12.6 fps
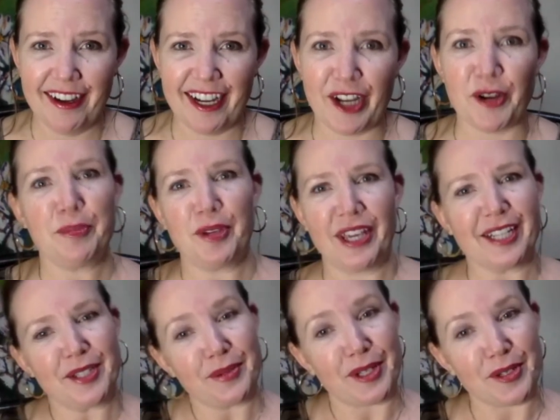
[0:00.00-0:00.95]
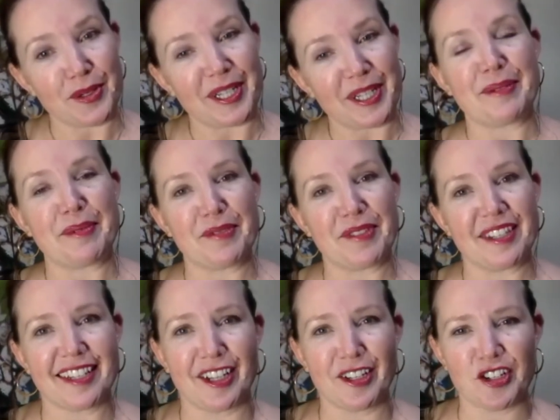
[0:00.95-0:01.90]
I hope you get to enjoy some of the
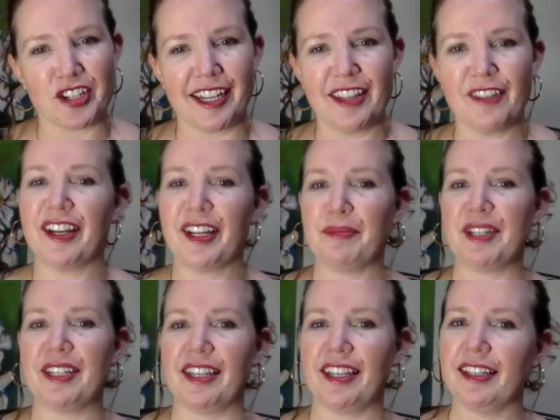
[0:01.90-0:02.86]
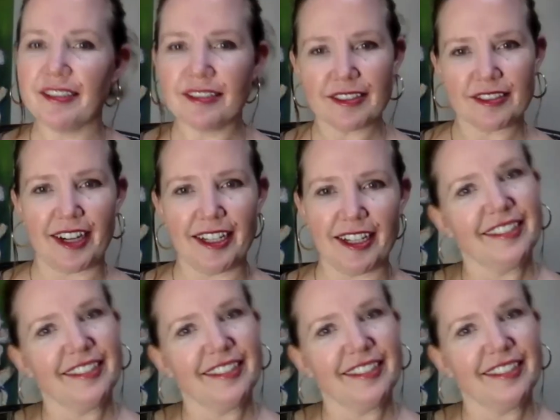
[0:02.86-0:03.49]
sunshine, the vitamin D, right?